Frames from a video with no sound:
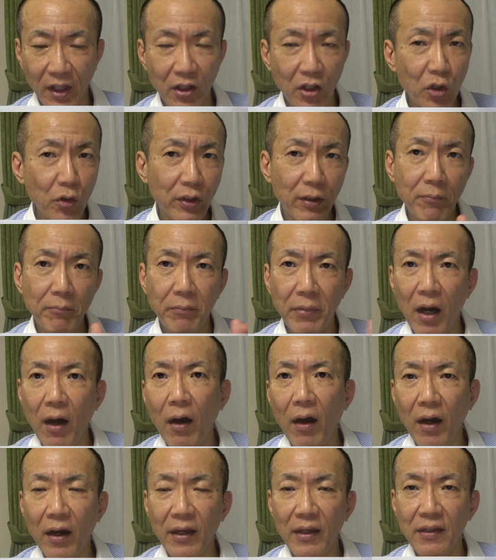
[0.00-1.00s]
You can
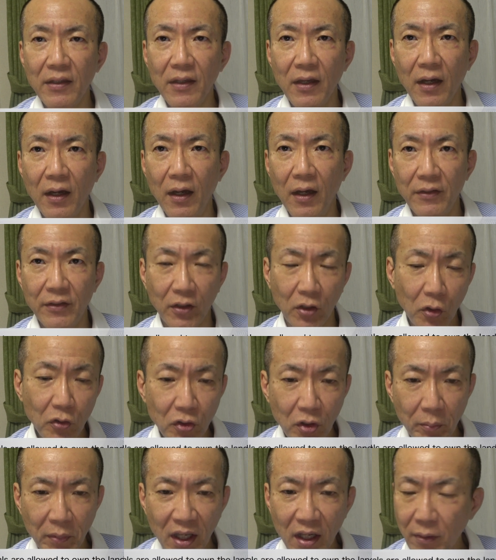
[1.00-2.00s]
buy the
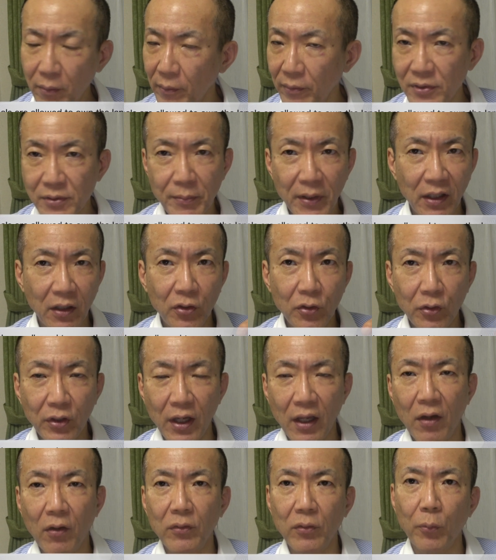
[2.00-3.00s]
condominiums, but you
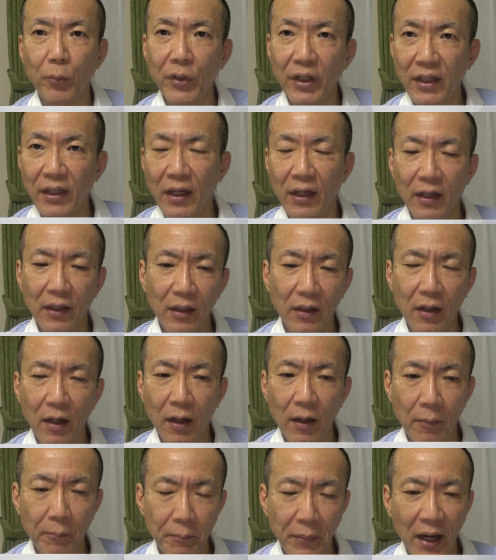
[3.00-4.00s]
cannot really
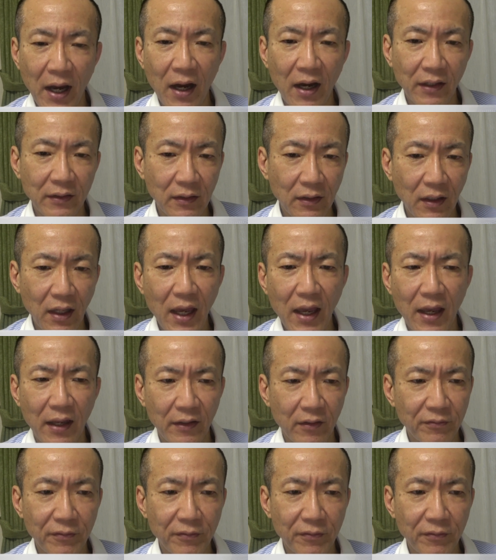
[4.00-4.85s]
buy the land.